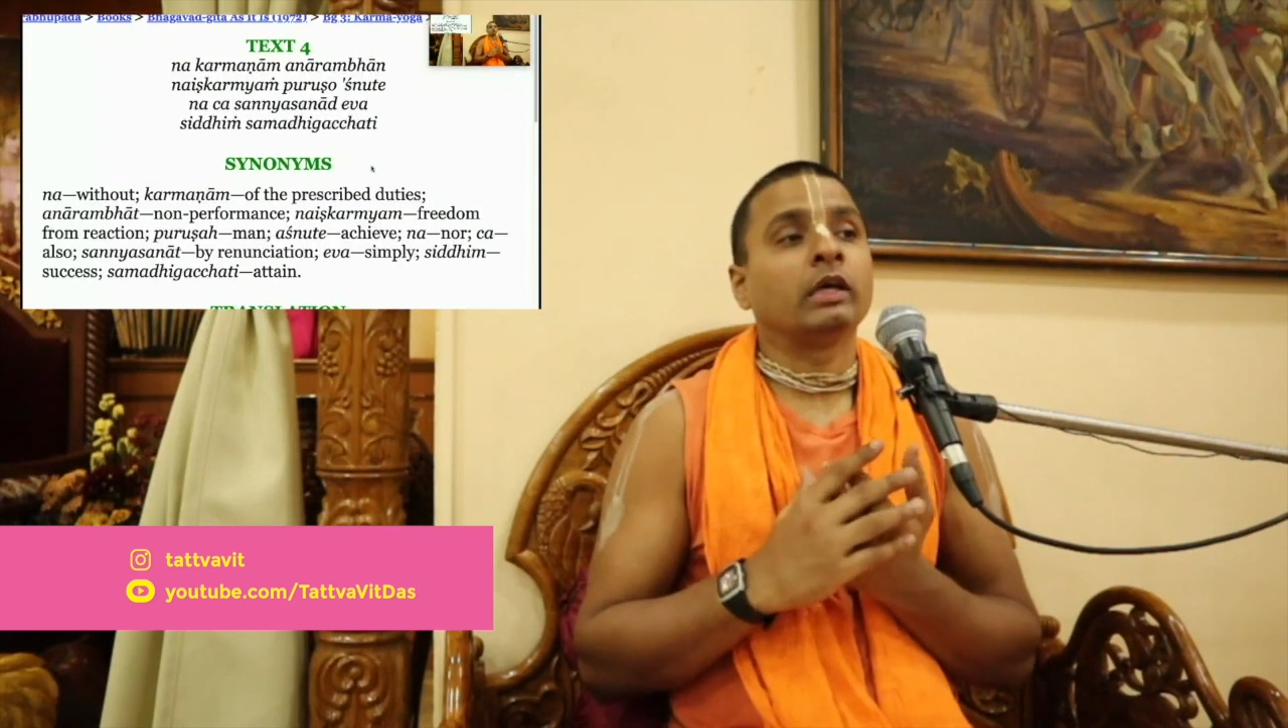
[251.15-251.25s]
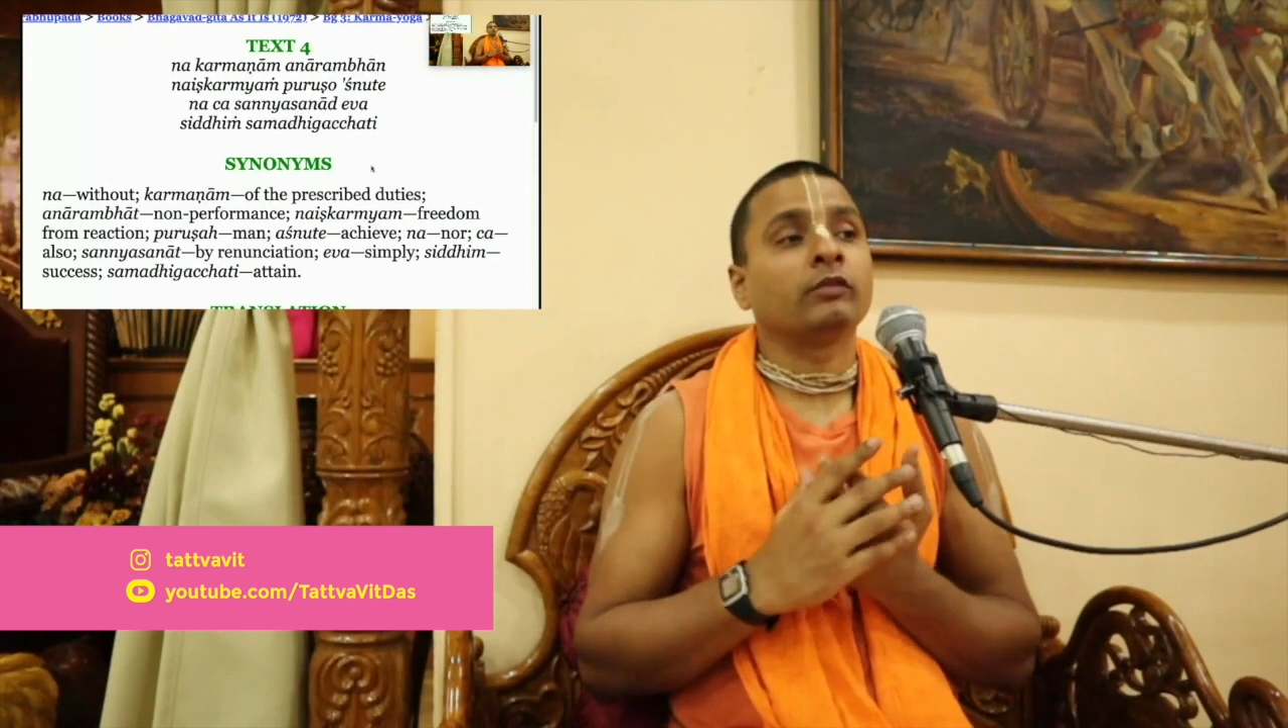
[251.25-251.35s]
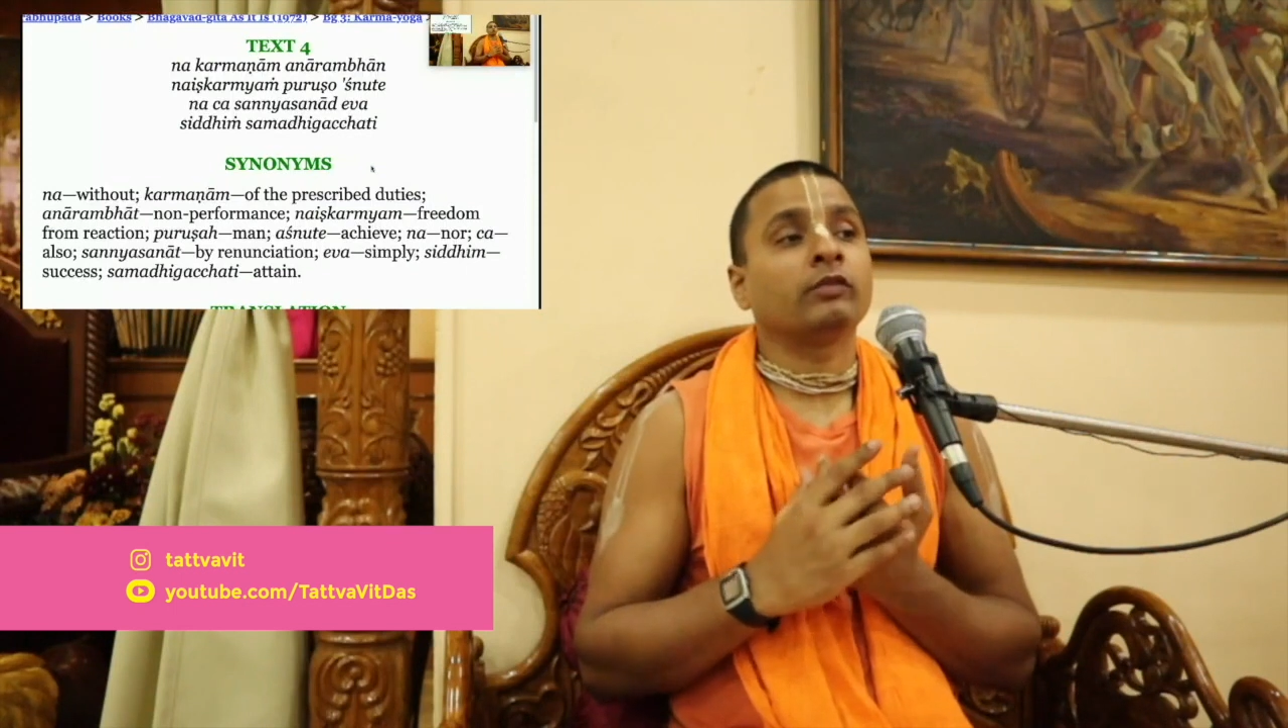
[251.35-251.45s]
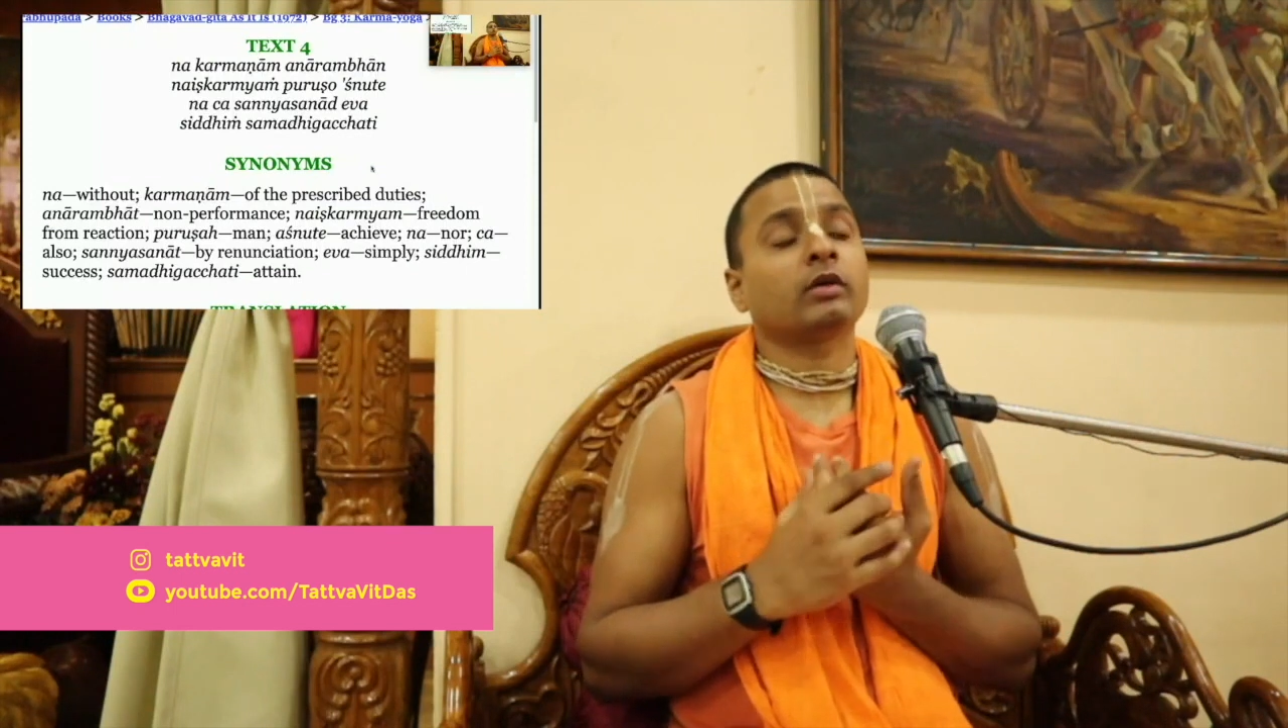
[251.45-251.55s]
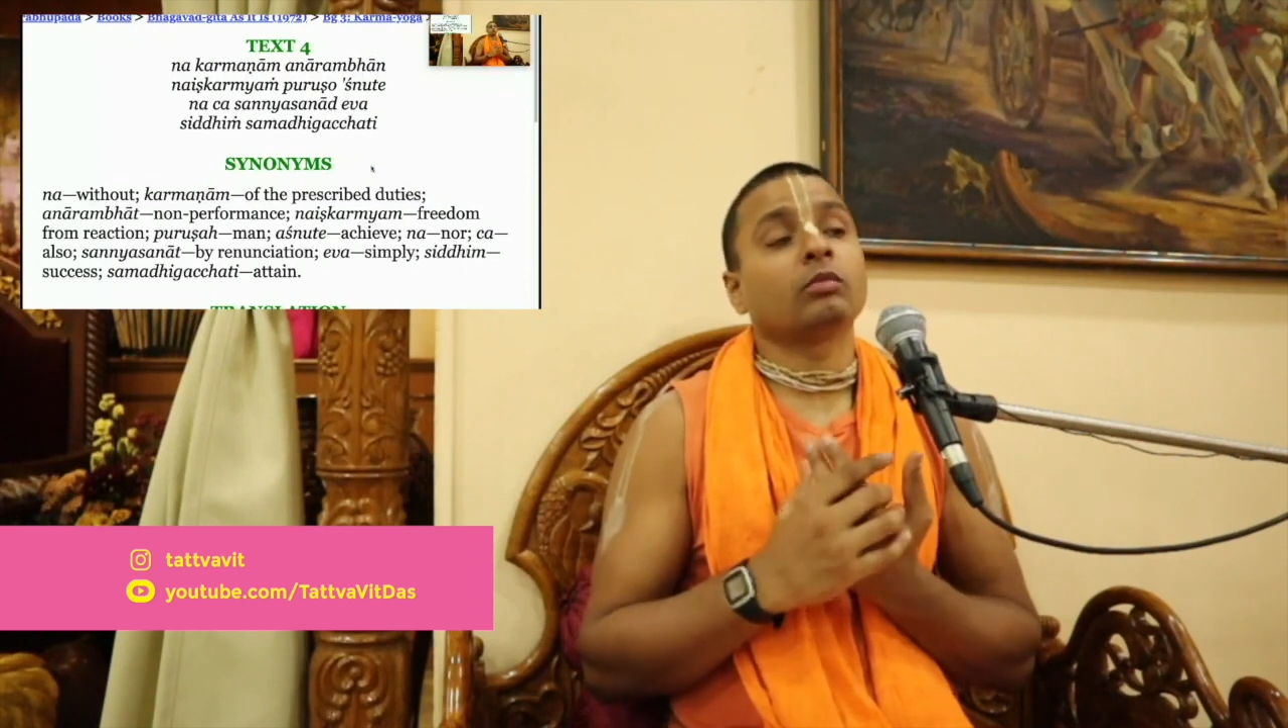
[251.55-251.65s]

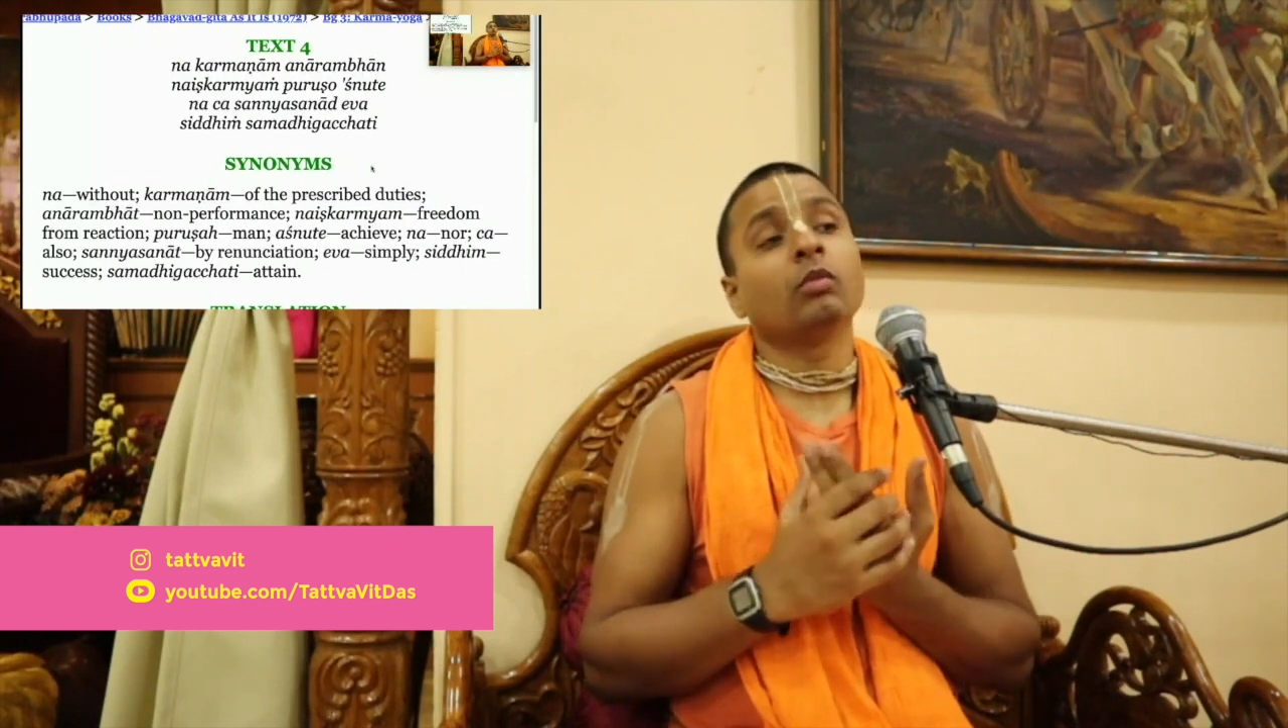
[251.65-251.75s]
in fact,